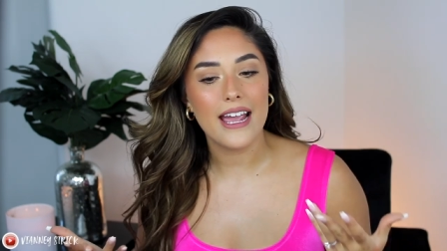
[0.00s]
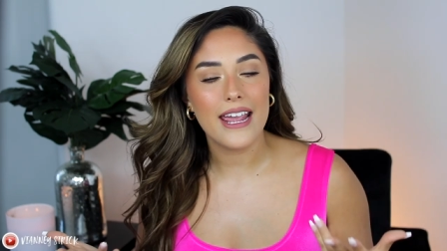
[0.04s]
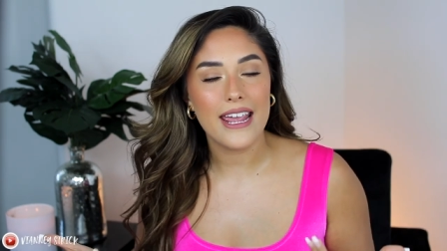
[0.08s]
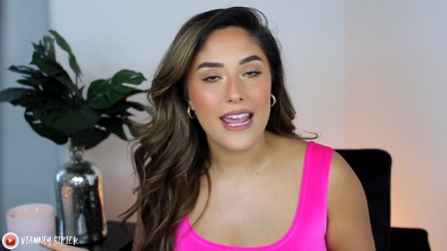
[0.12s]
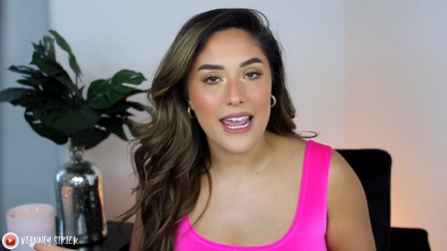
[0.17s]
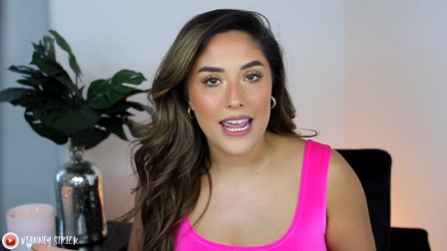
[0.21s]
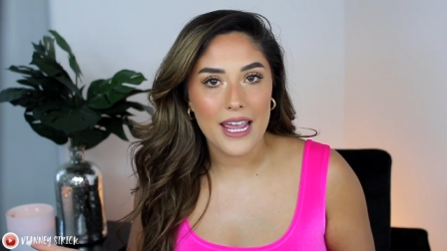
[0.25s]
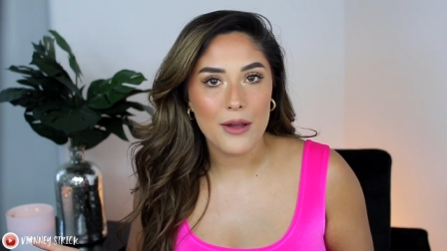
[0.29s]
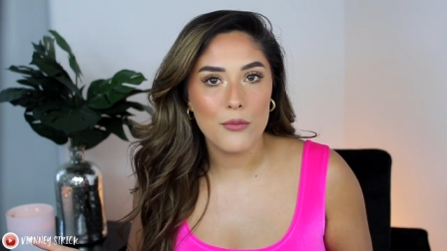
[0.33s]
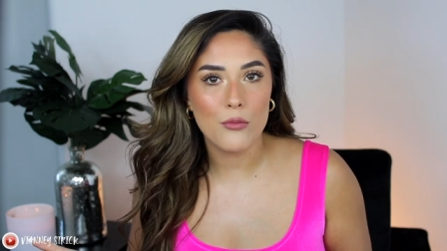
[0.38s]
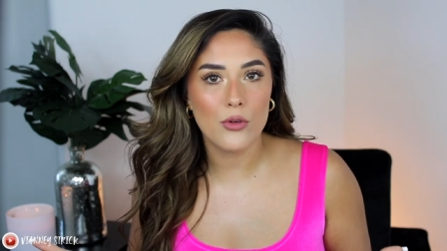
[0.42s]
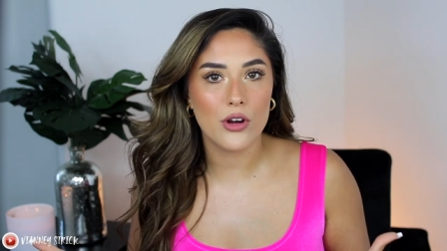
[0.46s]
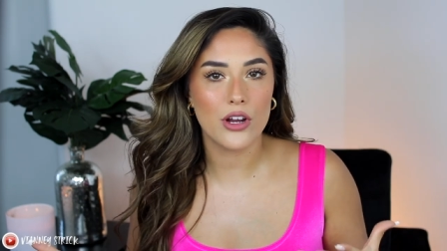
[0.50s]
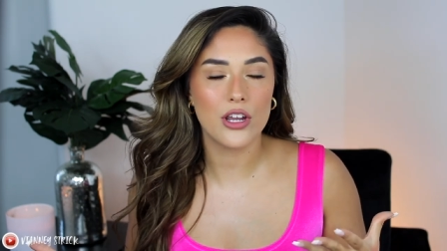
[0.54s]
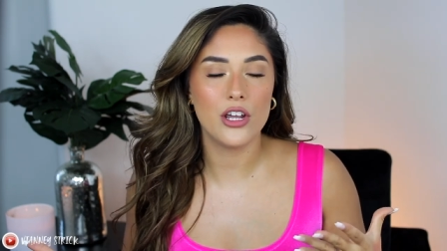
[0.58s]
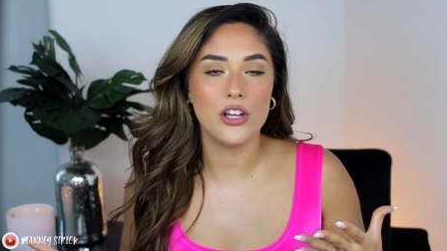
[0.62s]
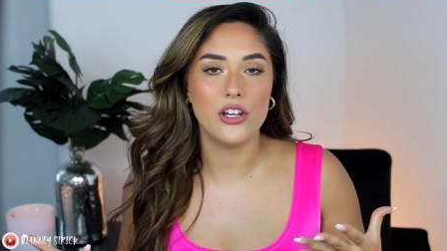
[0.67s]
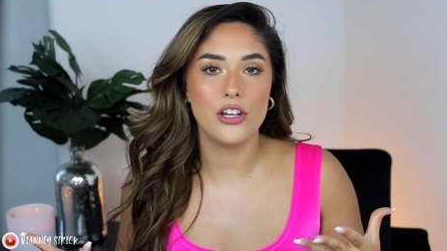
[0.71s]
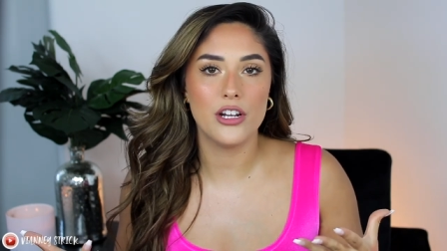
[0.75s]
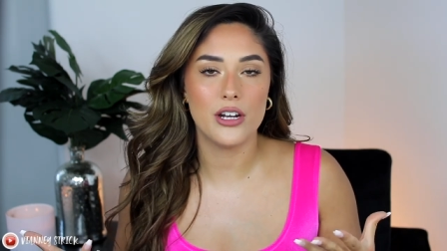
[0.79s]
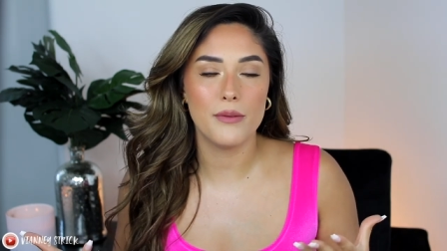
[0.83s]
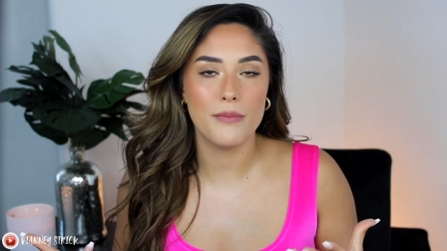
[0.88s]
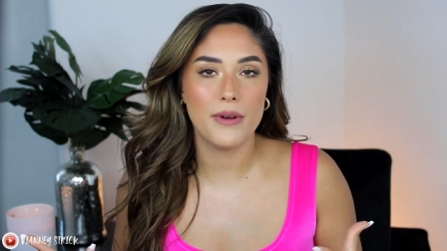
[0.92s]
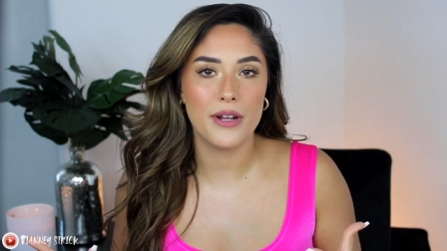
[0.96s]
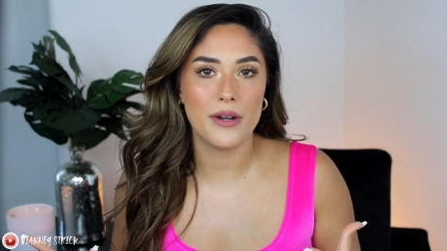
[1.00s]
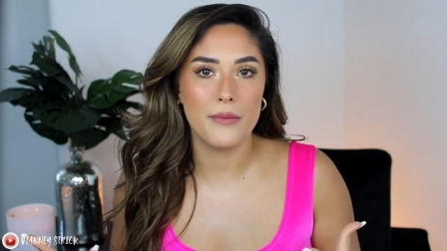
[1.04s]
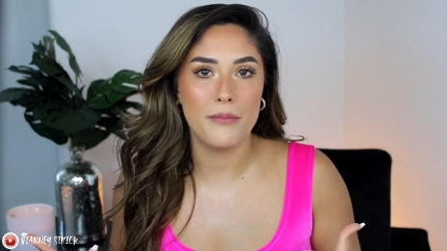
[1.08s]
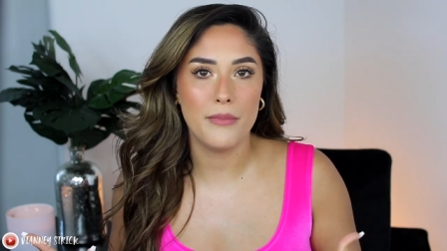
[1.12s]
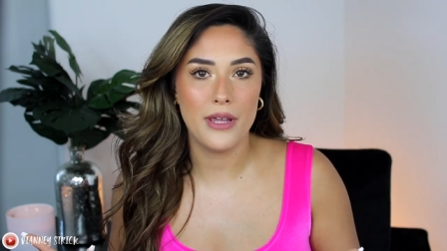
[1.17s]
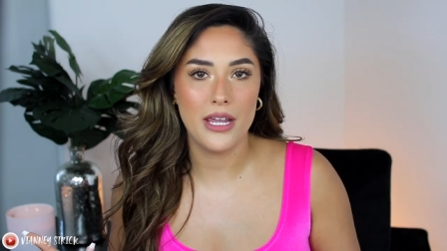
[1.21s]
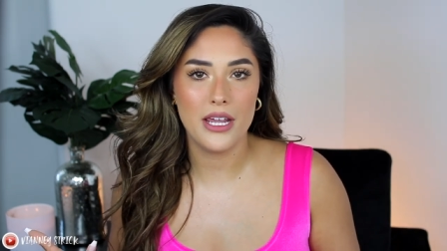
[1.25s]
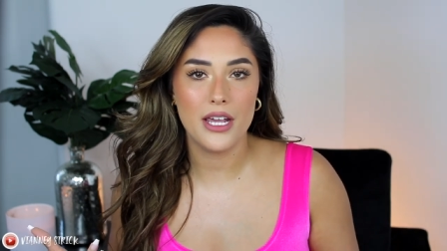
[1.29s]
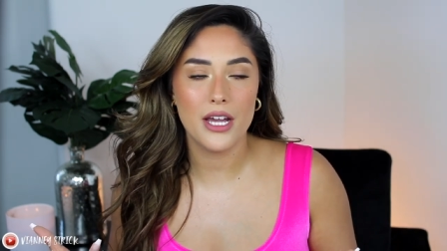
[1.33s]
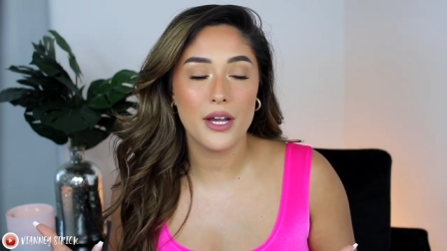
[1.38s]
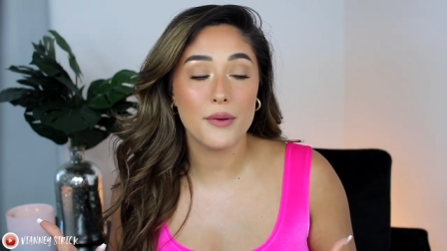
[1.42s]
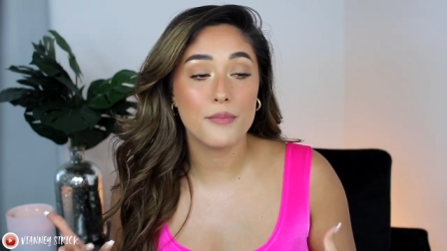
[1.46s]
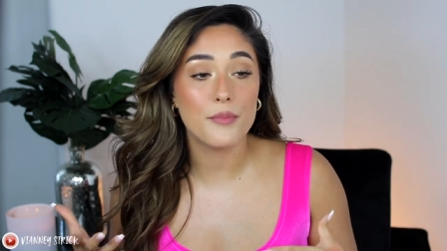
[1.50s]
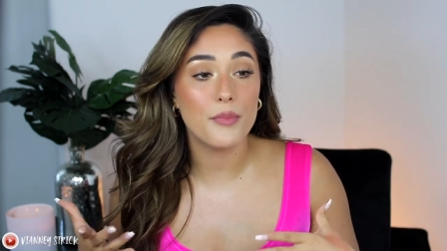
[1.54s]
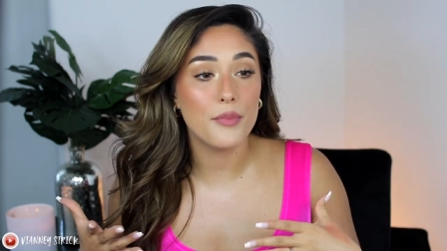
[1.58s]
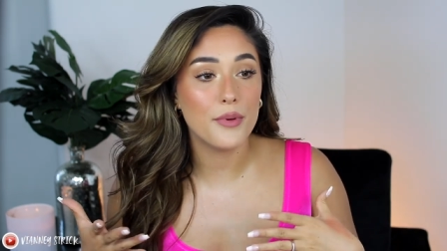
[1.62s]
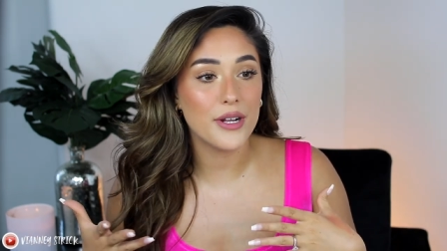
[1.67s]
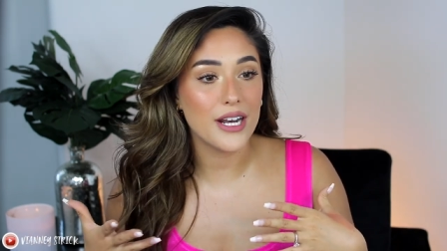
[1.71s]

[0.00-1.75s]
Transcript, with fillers: I am wearing a good amount of makeup,